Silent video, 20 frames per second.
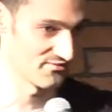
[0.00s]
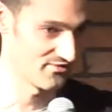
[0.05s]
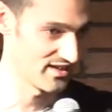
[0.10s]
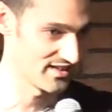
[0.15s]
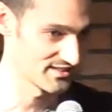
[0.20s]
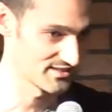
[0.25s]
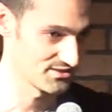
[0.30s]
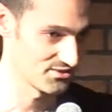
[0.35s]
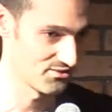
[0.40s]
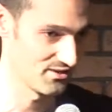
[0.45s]

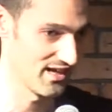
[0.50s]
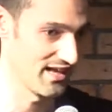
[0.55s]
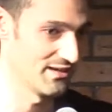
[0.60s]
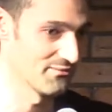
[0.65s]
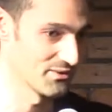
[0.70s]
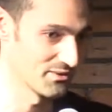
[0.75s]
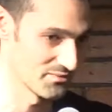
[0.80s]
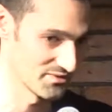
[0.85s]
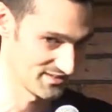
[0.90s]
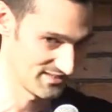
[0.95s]
Vegas story
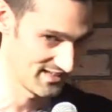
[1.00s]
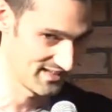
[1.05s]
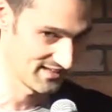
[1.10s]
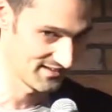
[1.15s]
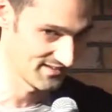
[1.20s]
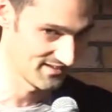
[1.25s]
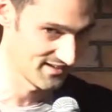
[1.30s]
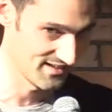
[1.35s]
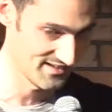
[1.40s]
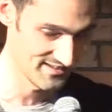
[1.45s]
anyone wants to hear
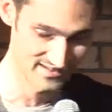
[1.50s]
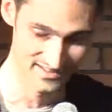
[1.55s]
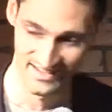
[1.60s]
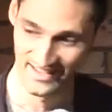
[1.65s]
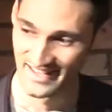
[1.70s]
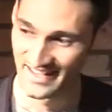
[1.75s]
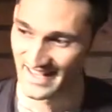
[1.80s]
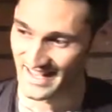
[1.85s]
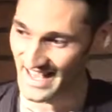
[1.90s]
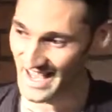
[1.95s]
tonight.
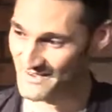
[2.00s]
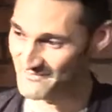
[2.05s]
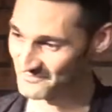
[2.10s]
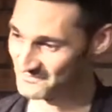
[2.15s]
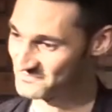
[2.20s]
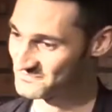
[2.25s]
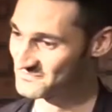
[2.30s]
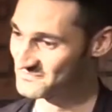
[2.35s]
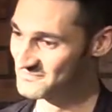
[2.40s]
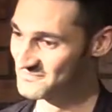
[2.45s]

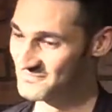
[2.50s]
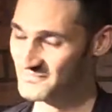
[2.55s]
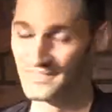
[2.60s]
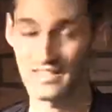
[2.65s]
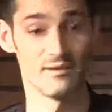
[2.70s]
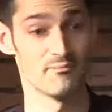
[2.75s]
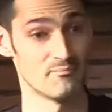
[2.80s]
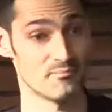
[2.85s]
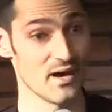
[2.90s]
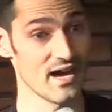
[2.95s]

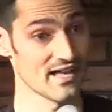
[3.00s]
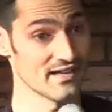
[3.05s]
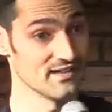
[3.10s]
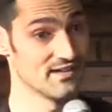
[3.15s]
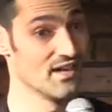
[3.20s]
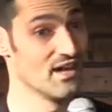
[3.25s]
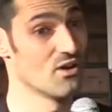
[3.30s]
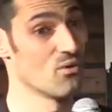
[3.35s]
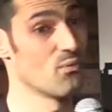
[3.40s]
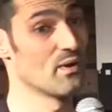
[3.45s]
But
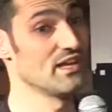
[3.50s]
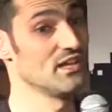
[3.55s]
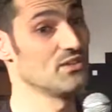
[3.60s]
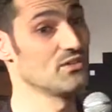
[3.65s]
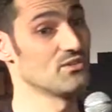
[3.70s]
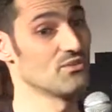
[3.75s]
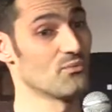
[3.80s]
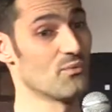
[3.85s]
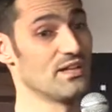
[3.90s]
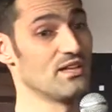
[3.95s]
when
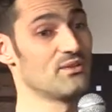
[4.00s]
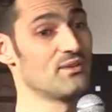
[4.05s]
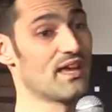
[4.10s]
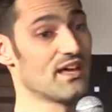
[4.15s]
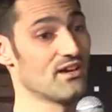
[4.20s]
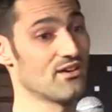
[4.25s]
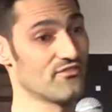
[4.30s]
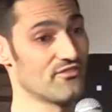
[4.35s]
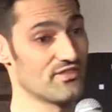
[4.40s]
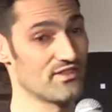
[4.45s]
you
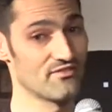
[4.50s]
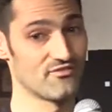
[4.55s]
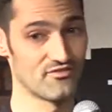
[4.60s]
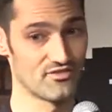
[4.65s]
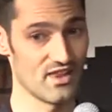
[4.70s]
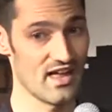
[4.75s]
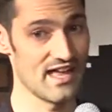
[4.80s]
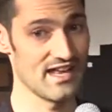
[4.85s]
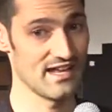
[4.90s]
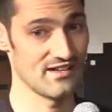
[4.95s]
get off the
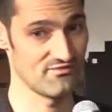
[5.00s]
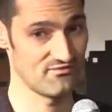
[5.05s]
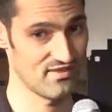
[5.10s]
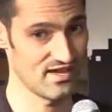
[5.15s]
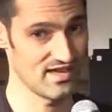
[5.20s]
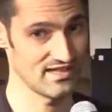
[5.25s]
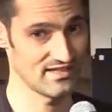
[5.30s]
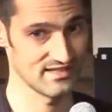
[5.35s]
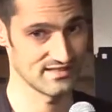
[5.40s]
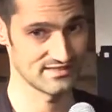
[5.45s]
flight at
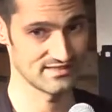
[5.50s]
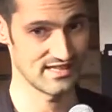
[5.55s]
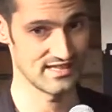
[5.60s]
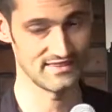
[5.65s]
Vegas,